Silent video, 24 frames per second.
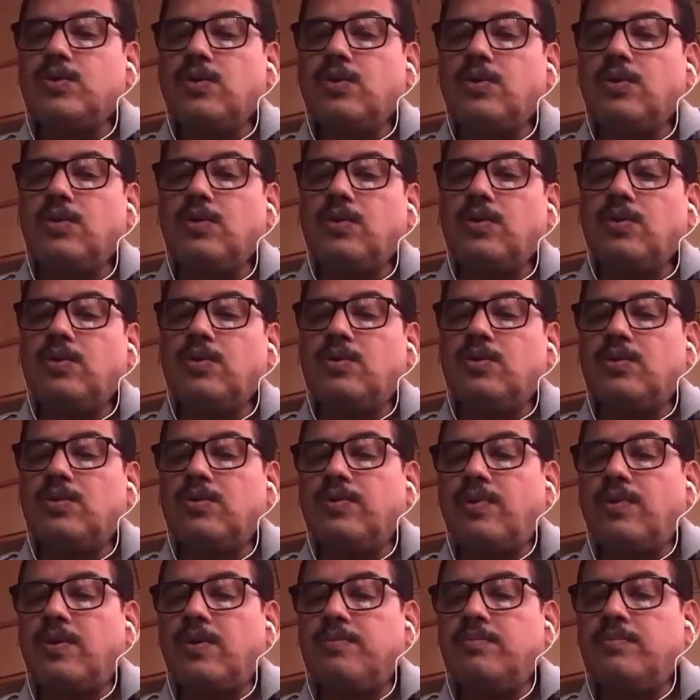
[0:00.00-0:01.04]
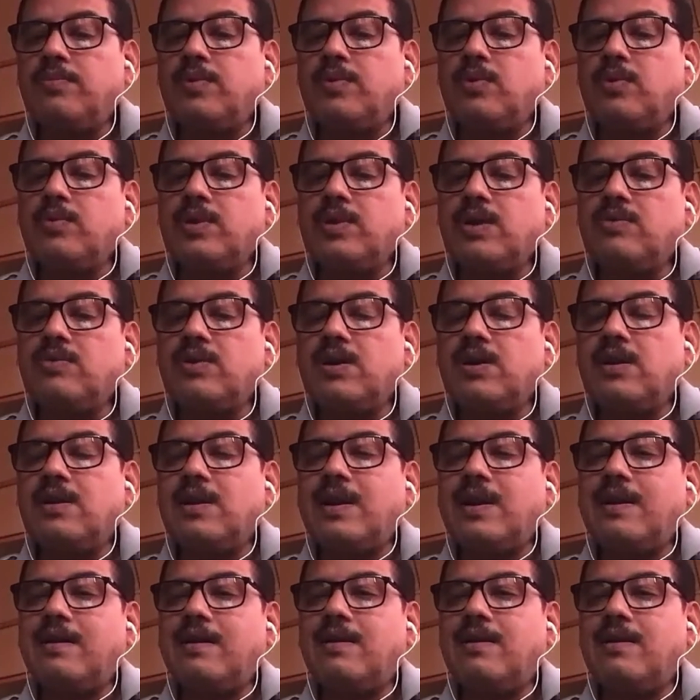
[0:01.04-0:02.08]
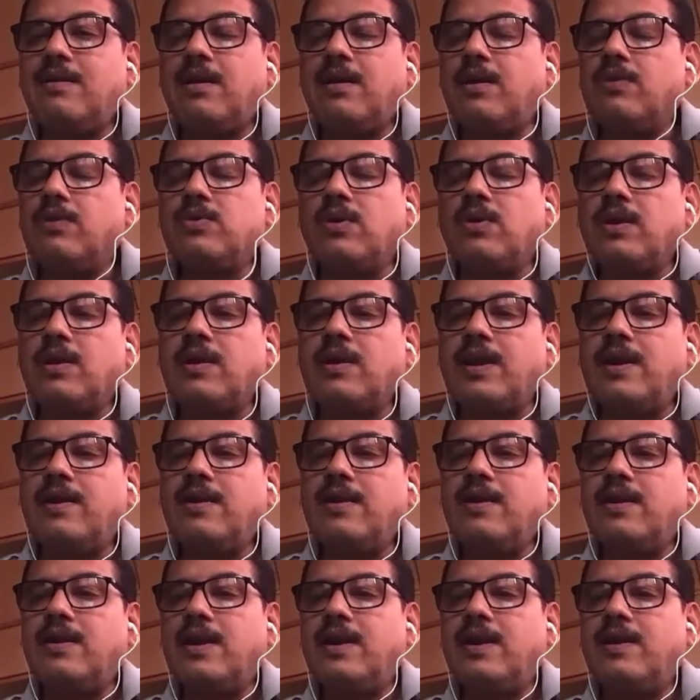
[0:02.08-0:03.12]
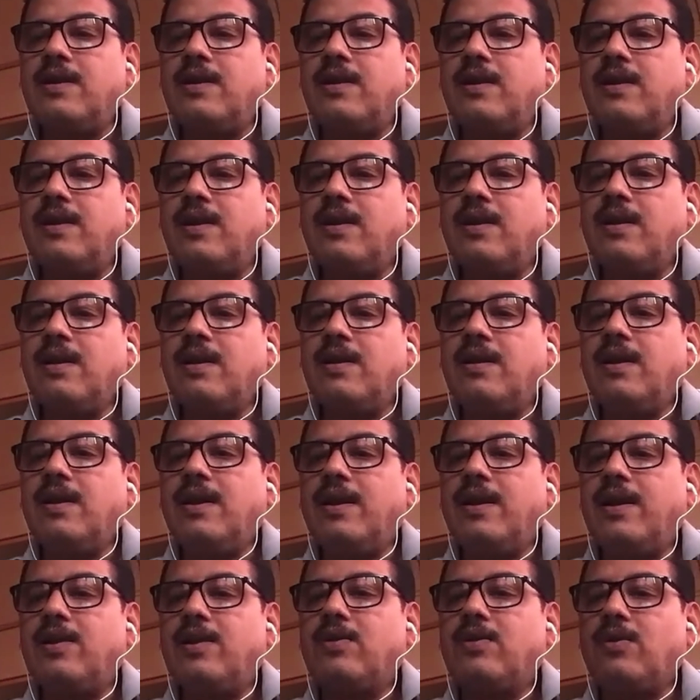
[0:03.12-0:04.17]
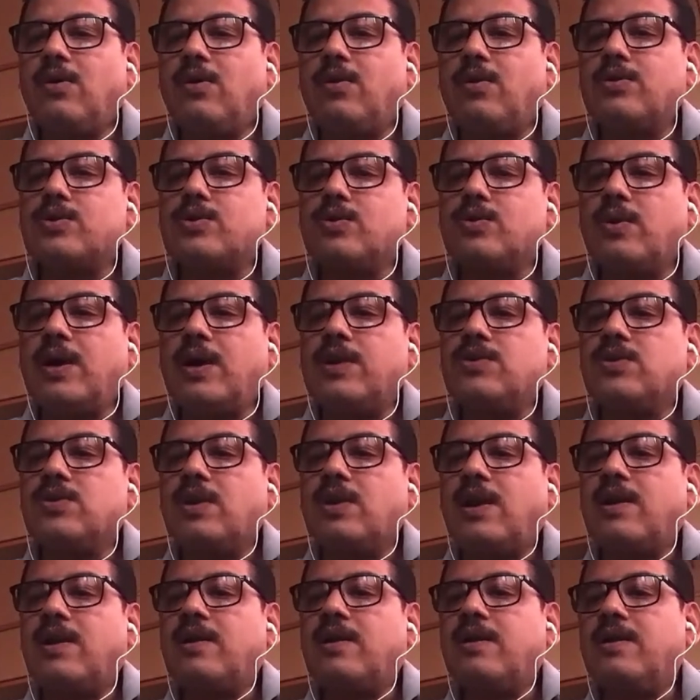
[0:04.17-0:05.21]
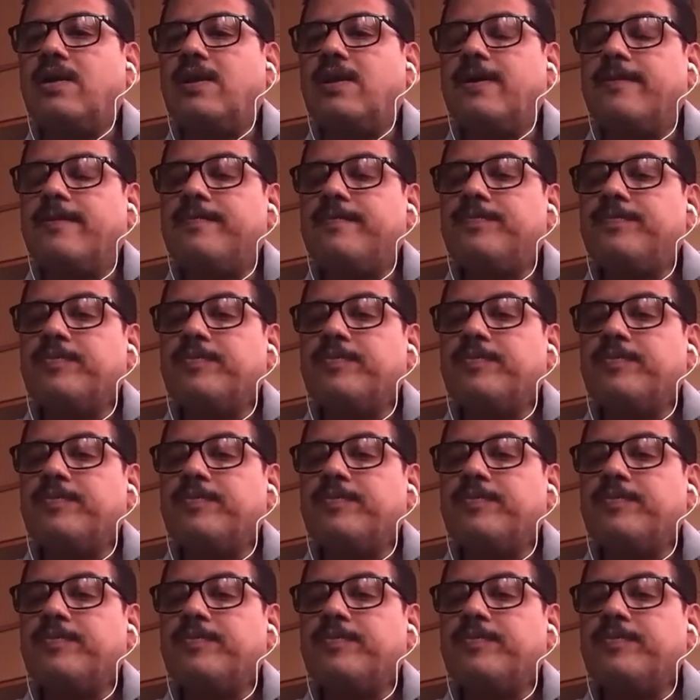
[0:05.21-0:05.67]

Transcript: So from 1998 or so, I started